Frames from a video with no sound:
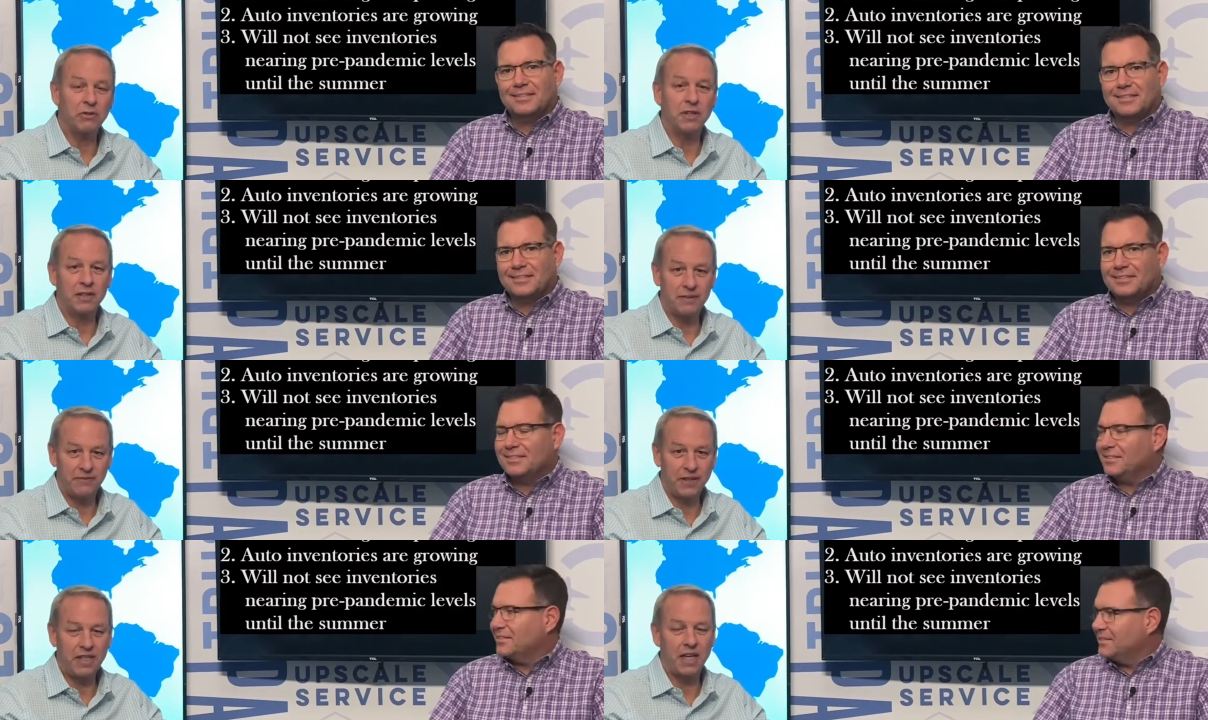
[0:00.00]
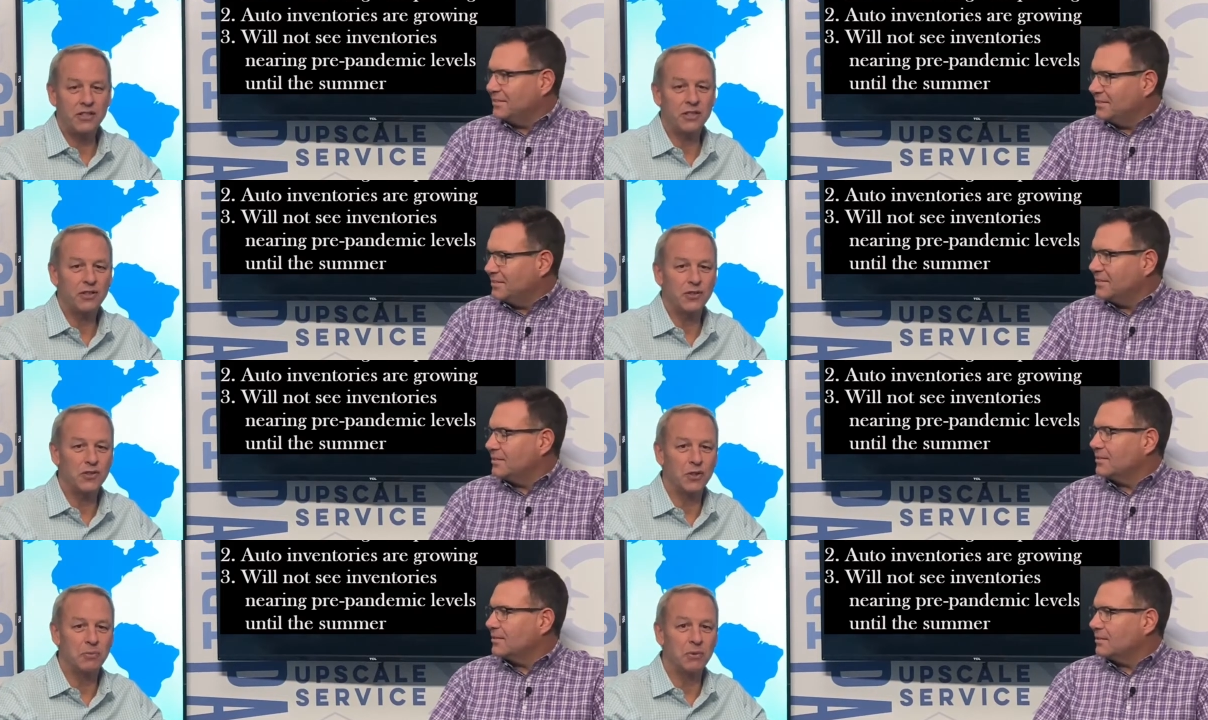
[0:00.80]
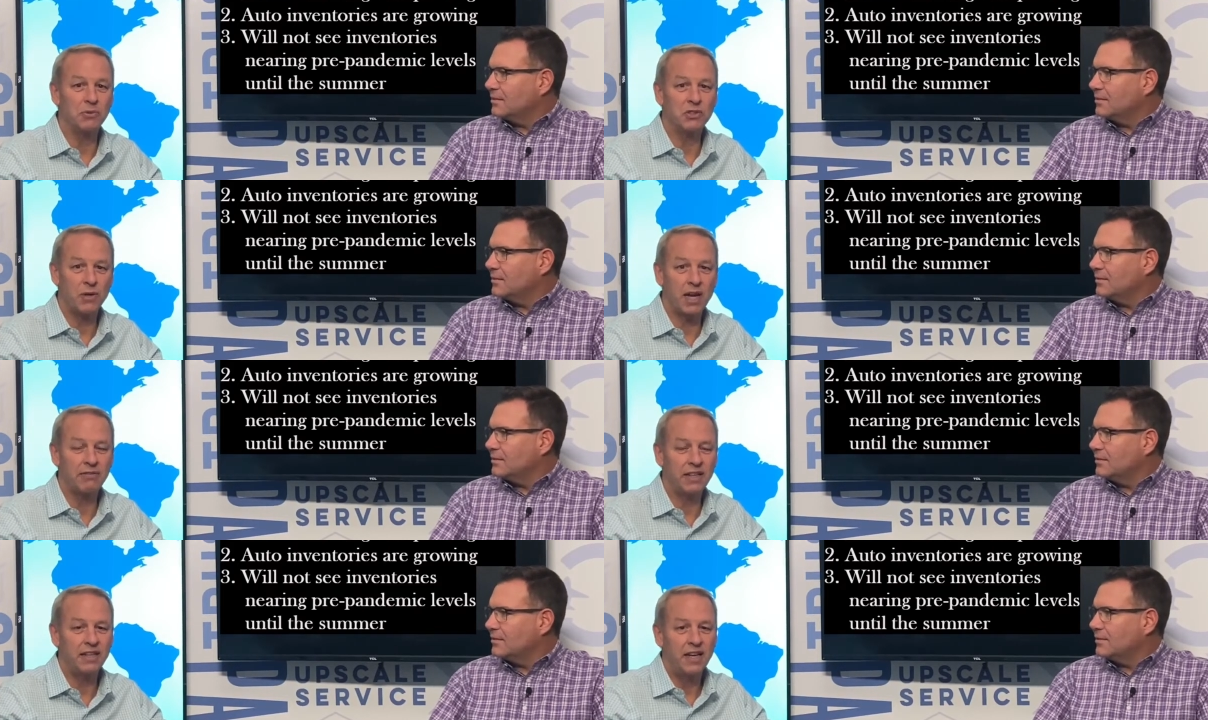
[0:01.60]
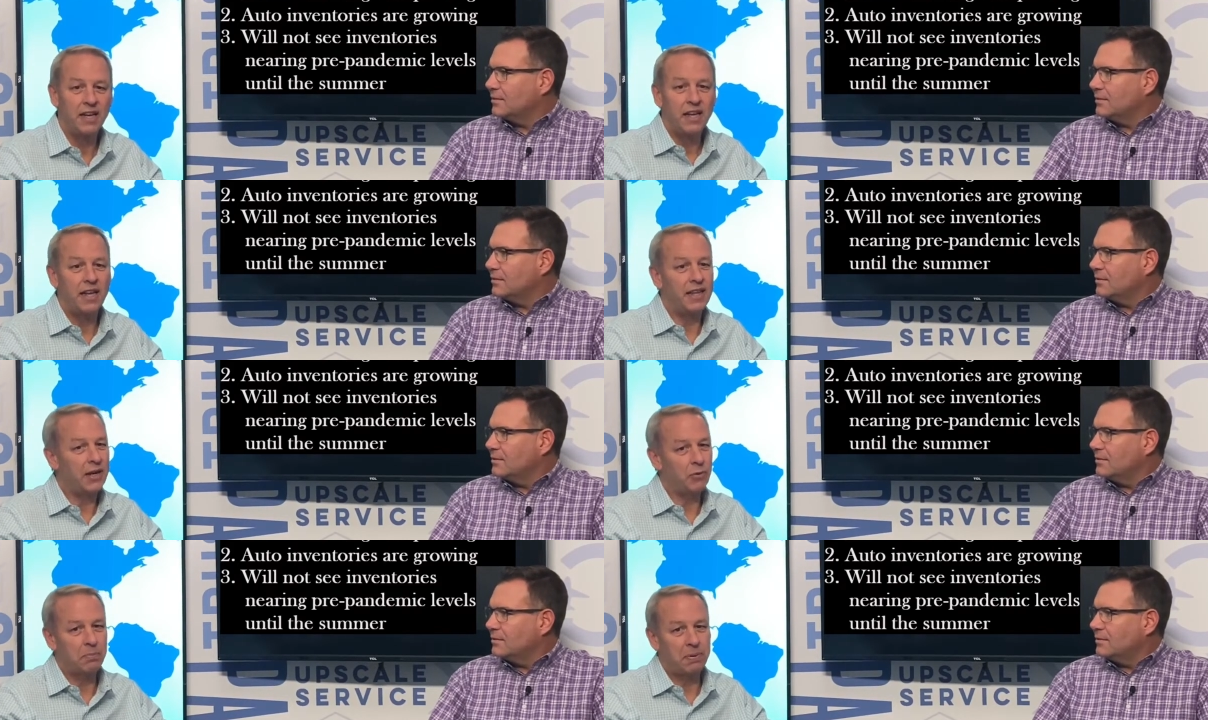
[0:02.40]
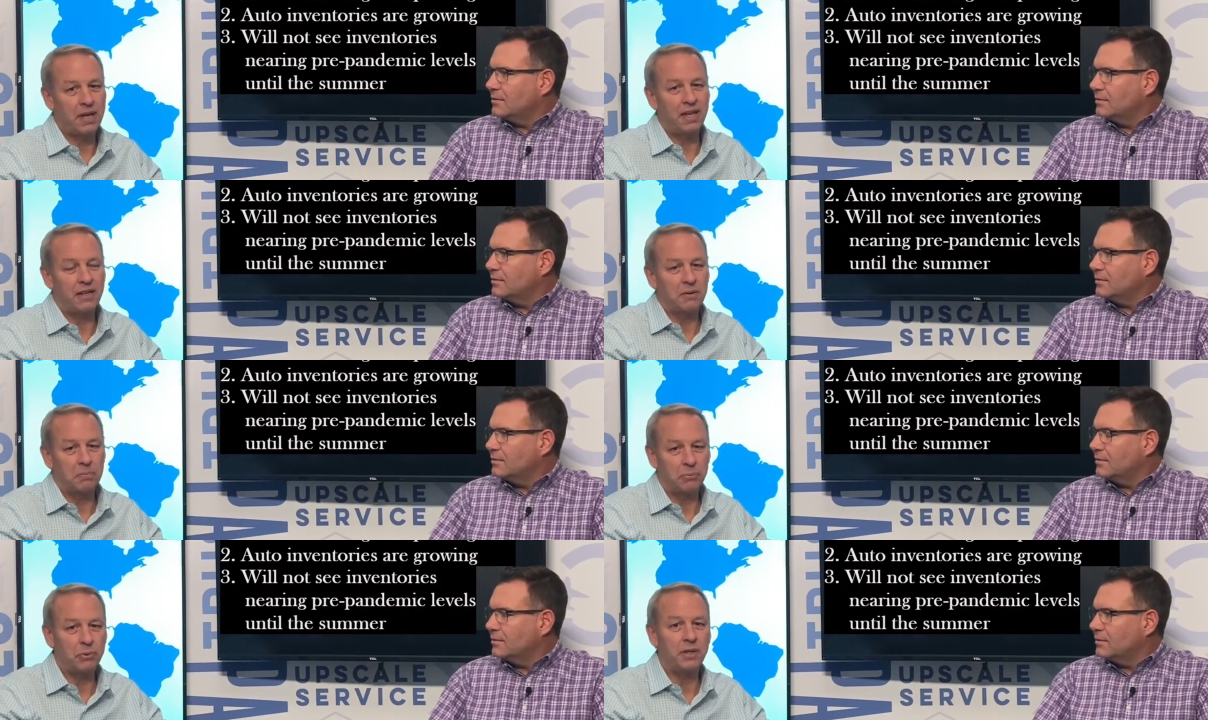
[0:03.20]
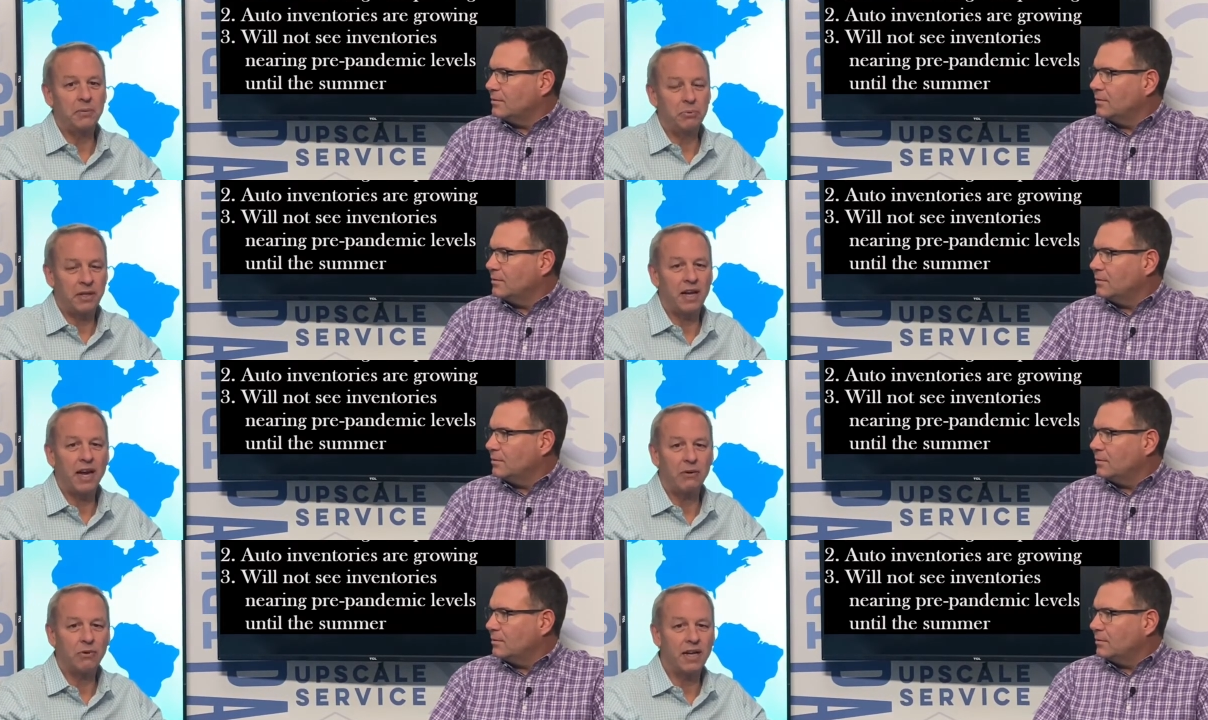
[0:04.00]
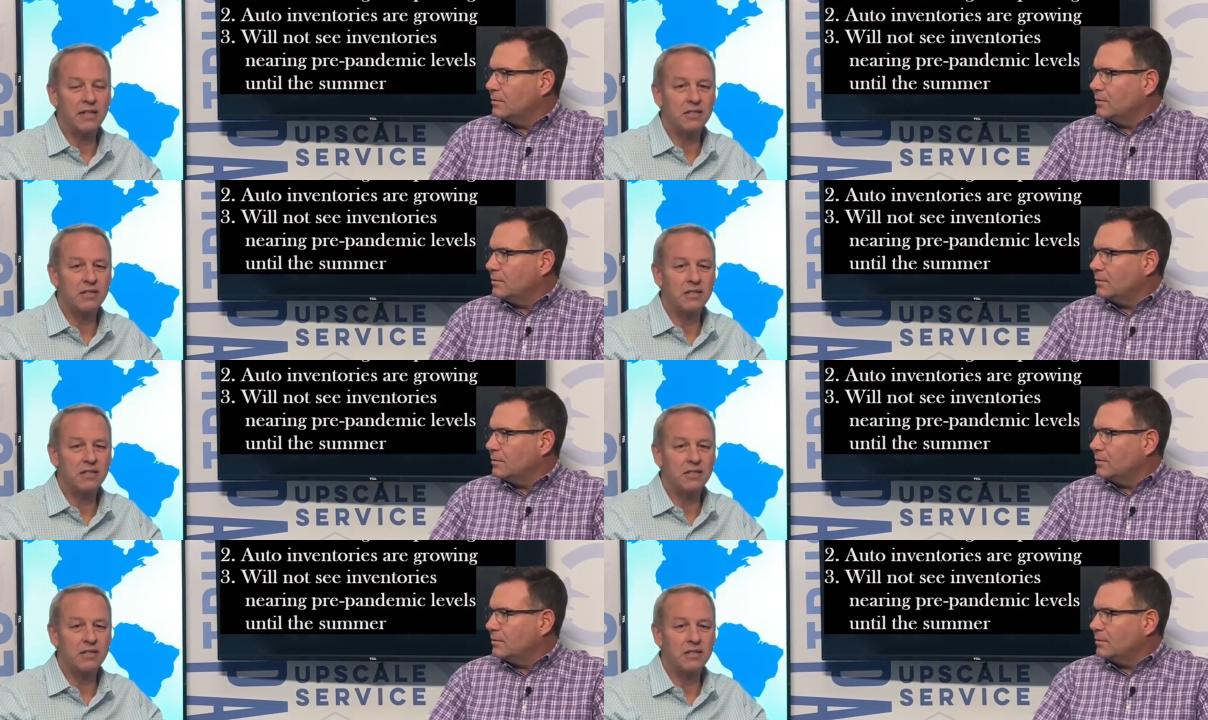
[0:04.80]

Speaker 1: the vacation consumer, was traveling, and they were paying pretty high rates.